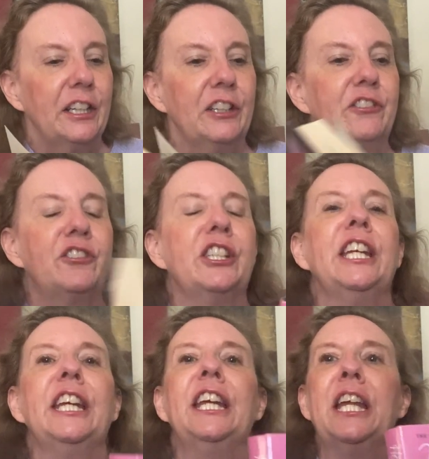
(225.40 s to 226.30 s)

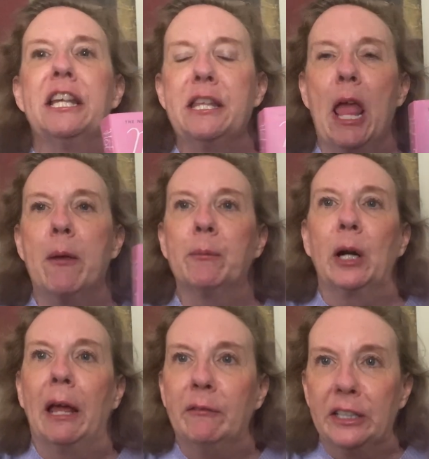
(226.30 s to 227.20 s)
she is a
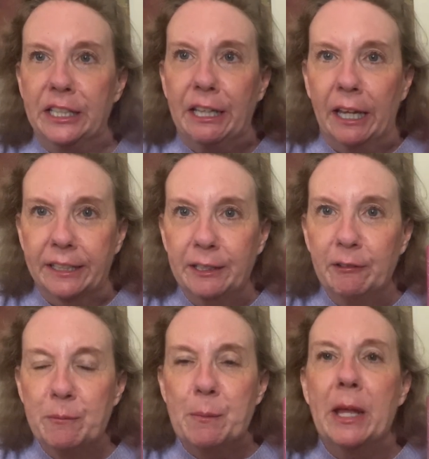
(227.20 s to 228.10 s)
private
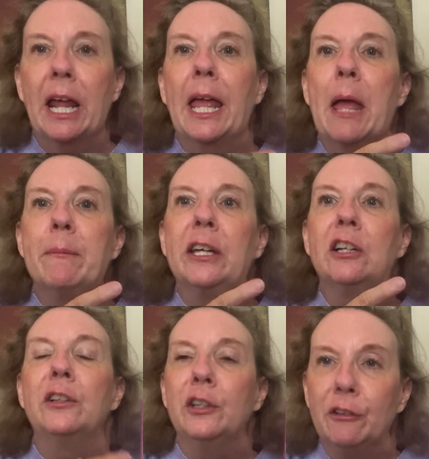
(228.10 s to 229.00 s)
detective. But I am
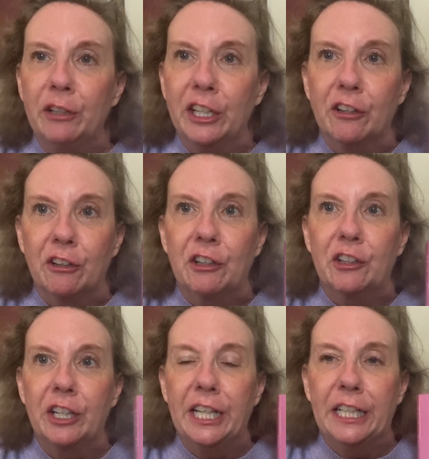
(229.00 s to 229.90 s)
including
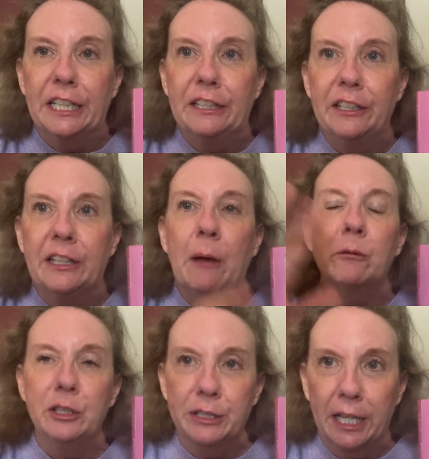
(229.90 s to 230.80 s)
her in, that
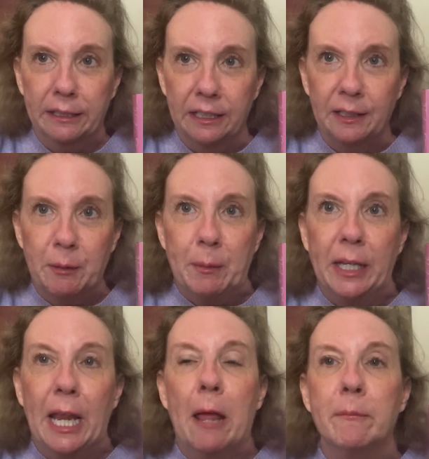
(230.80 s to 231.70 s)
wouldn't technically be
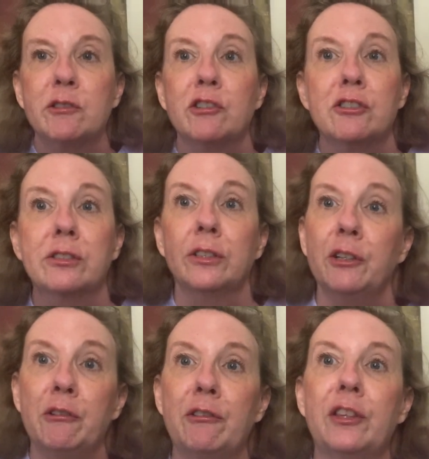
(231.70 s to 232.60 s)
an amateur
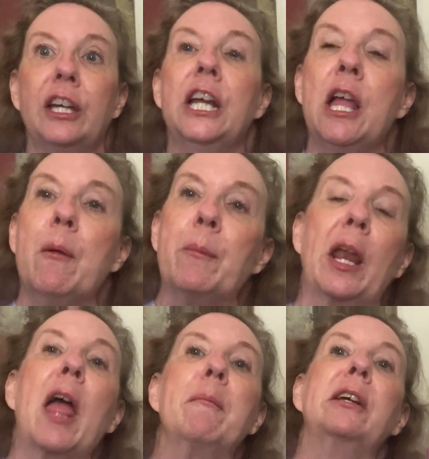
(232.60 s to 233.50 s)
sleuth, but
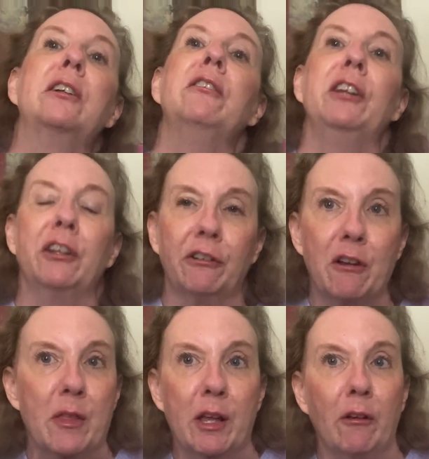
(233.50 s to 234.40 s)
I am including her
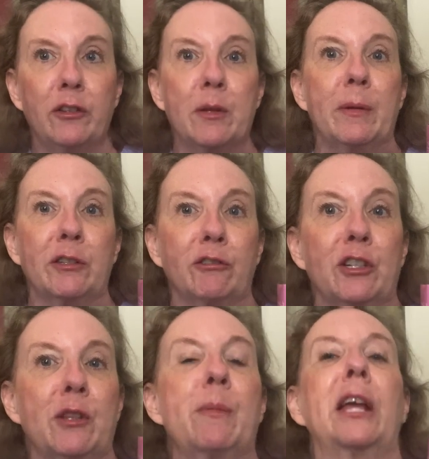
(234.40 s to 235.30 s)
in the cozy
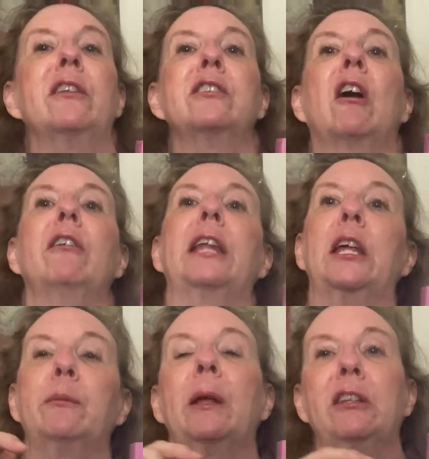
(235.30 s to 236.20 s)
mysteries because it all
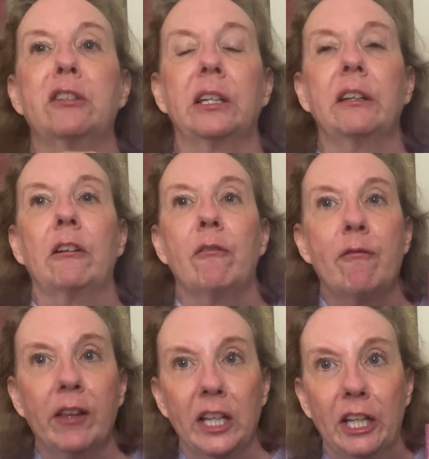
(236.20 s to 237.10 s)
takes place in a little
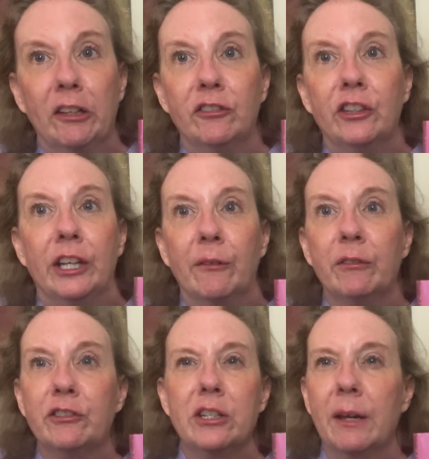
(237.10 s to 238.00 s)
village.
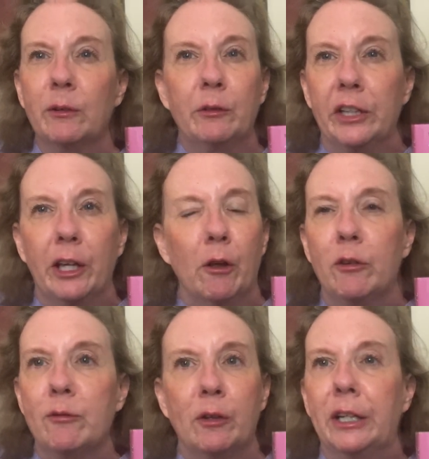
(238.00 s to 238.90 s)
She never really
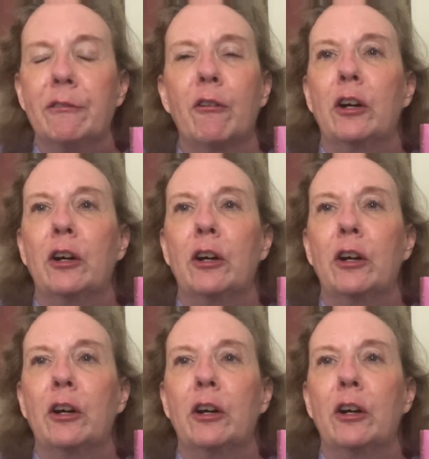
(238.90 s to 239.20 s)
goes very far